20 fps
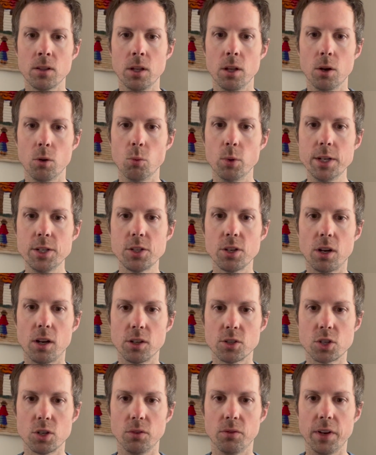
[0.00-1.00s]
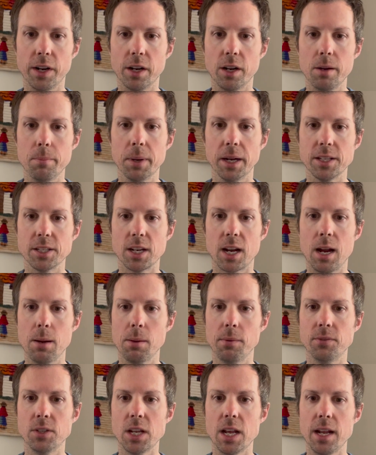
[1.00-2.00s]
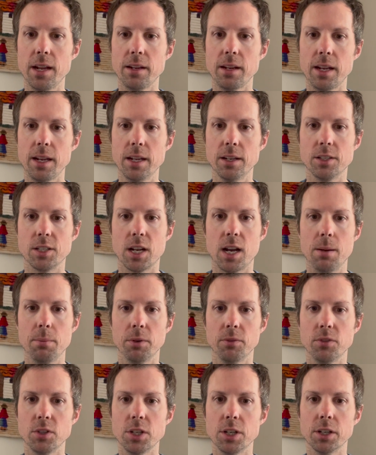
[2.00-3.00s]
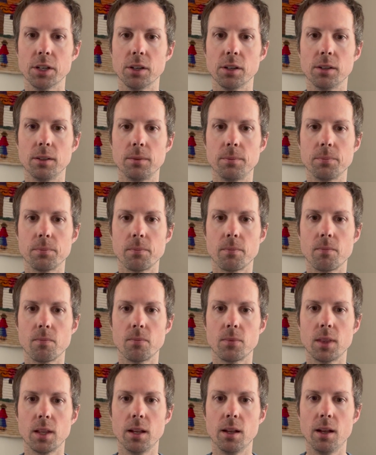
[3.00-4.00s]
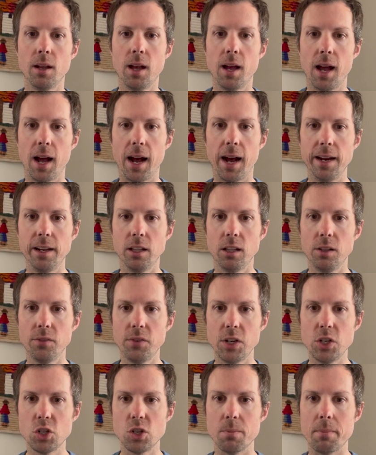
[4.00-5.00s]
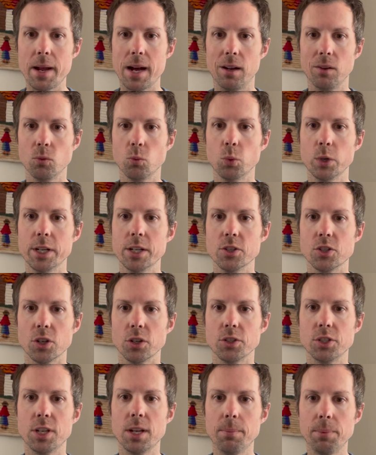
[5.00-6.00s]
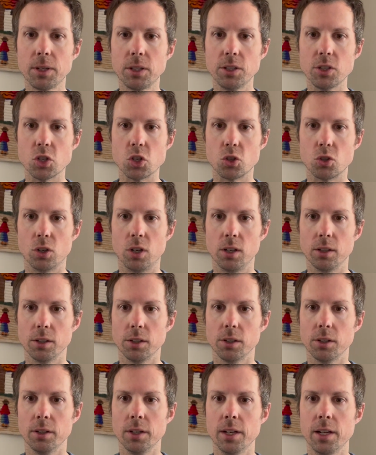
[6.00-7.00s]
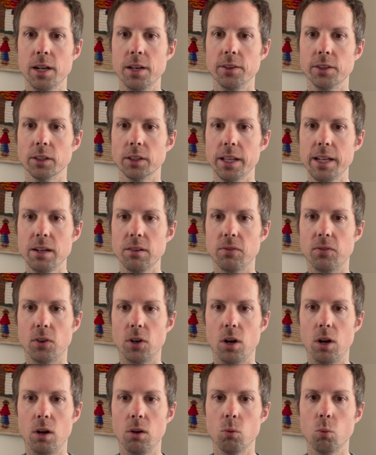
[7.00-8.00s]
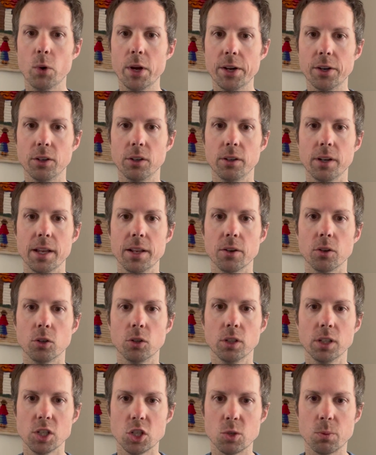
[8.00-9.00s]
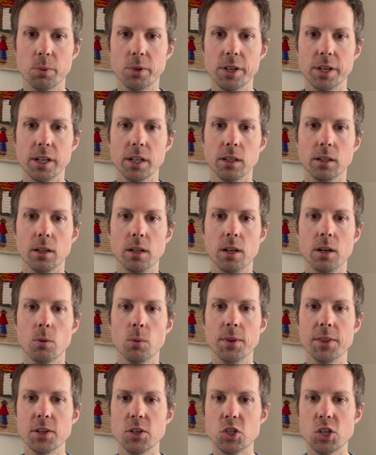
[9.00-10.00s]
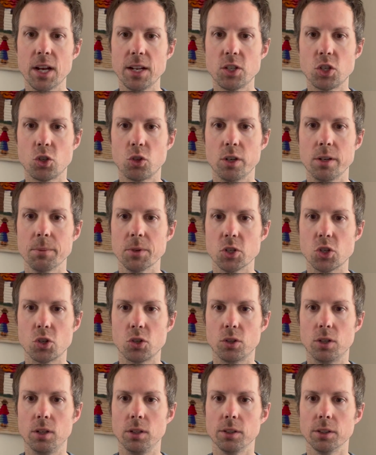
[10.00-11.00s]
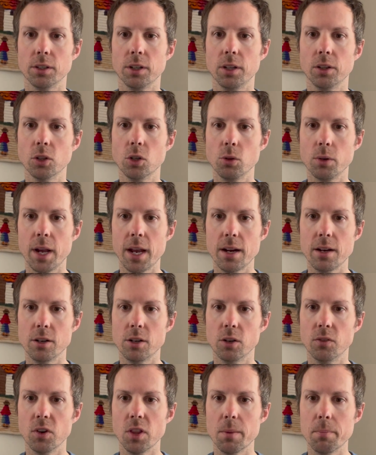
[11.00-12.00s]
Winds also vary by time of day and time of year. High elevation mountain winds are typically stronger in the late fall, winter, and early spring, when the jet stream is stronger and located over the